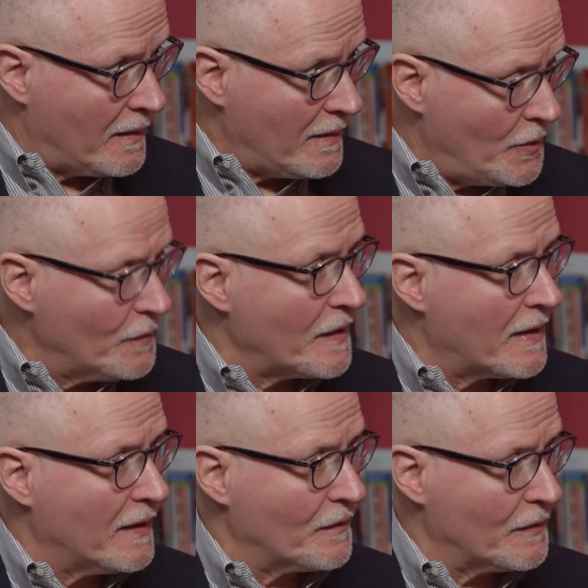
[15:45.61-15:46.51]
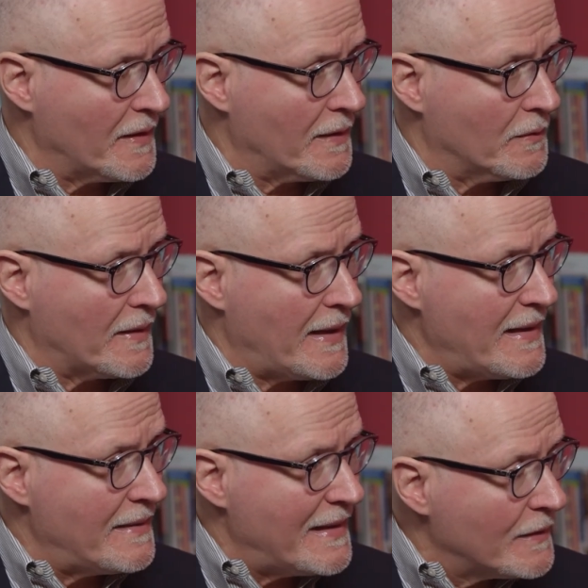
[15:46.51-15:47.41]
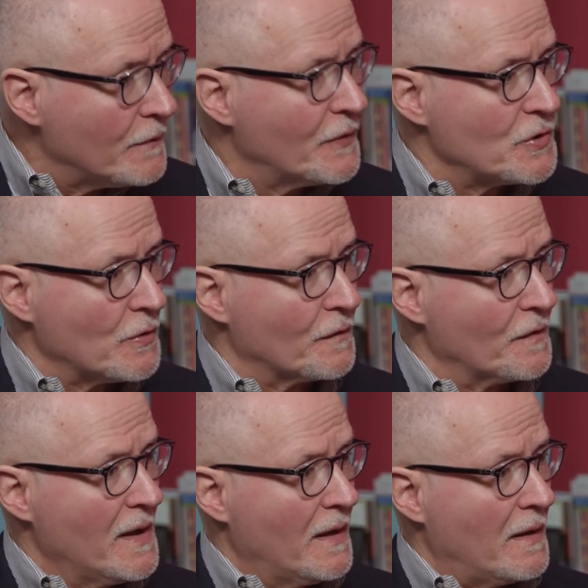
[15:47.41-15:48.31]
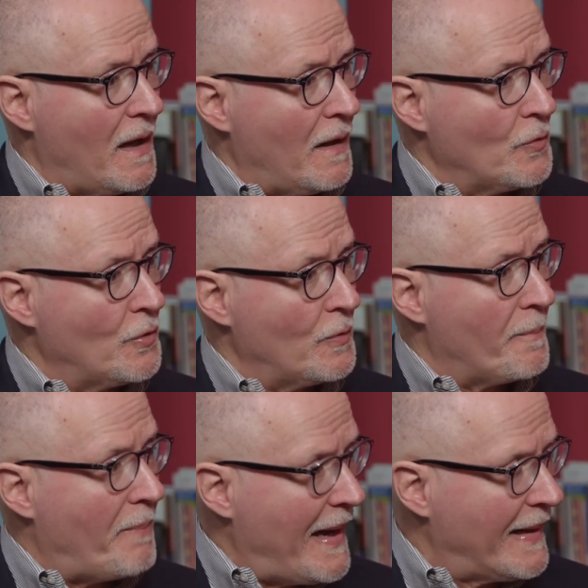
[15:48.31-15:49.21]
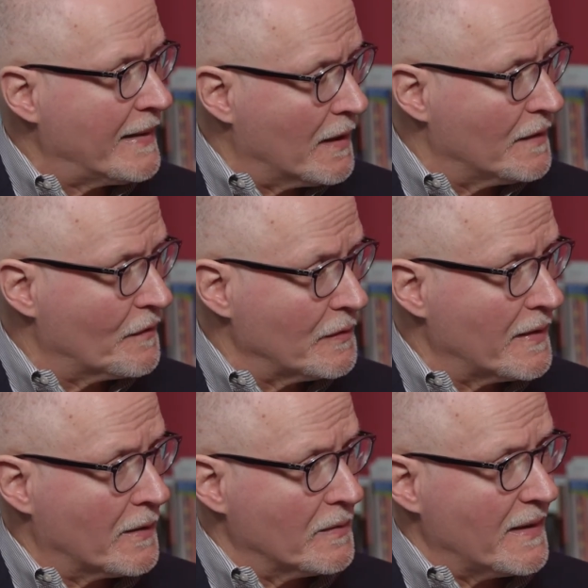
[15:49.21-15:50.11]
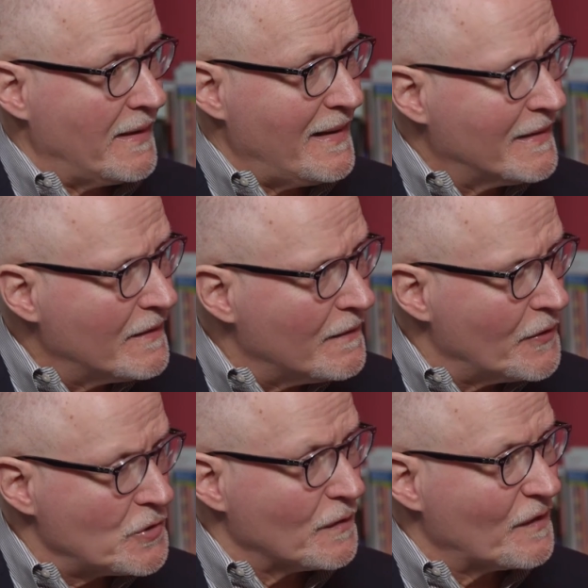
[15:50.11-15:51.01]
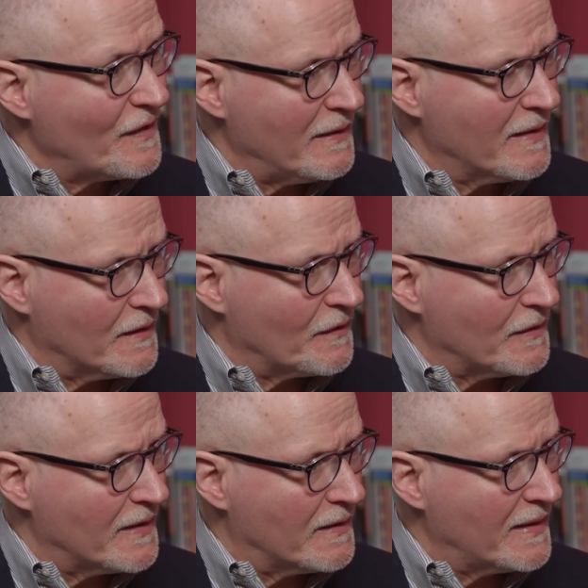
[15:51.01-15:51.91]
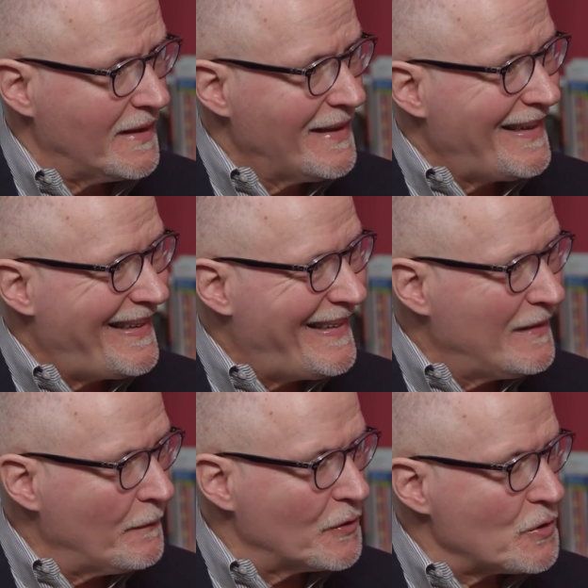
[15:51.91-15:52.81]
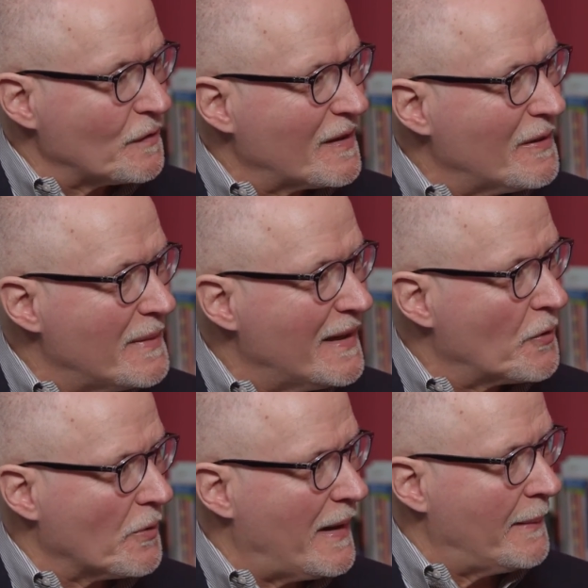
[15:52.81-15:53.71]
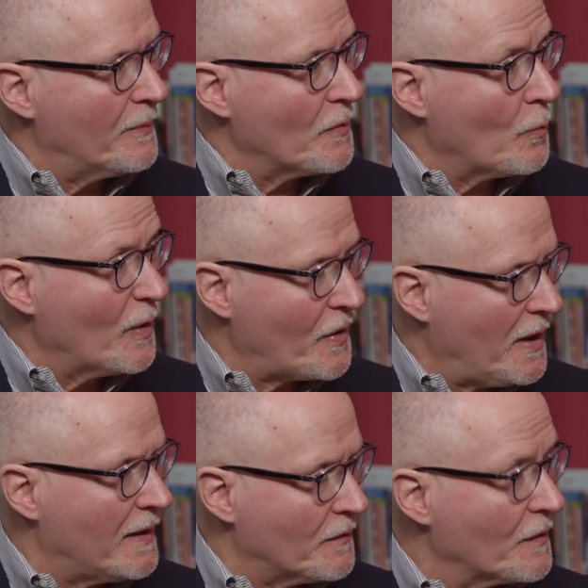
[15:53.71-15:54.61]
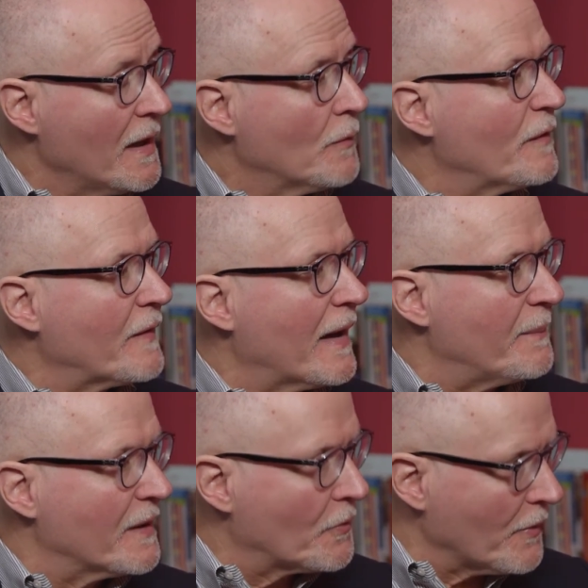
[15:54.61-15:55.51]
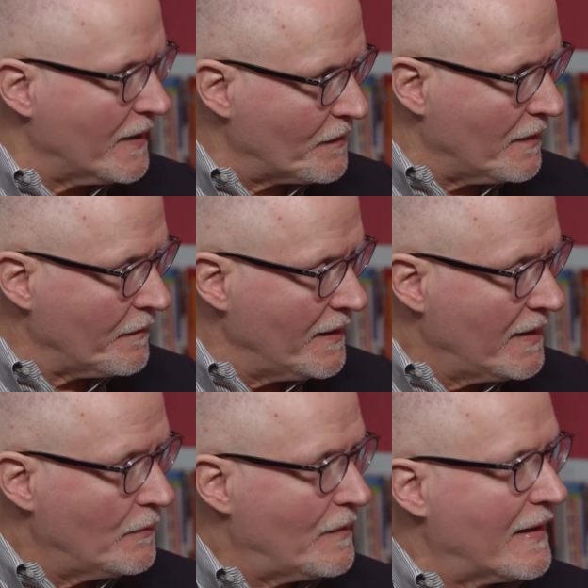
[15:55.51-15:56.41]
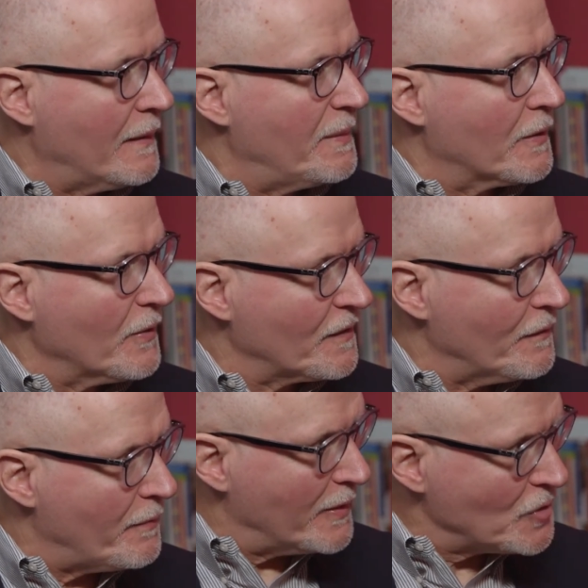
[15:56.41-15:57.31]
using guns illegally, individuals who buying guns illegally, individuals selling guns illegally, individuals committing crimes with guns, we've got to be aggressive. Yeah. We've got to be aggressive about